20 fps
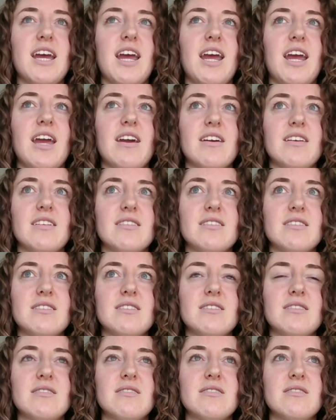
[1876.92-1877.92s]
And
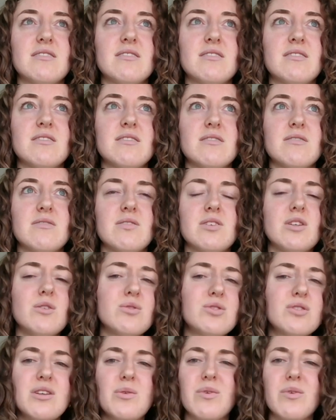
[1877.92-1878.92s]

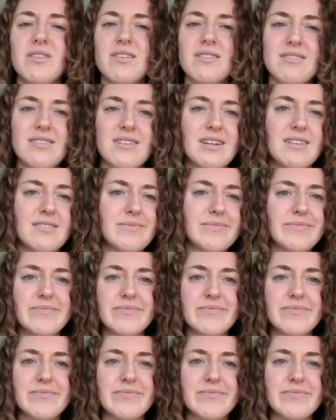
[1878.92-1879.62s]
usually within like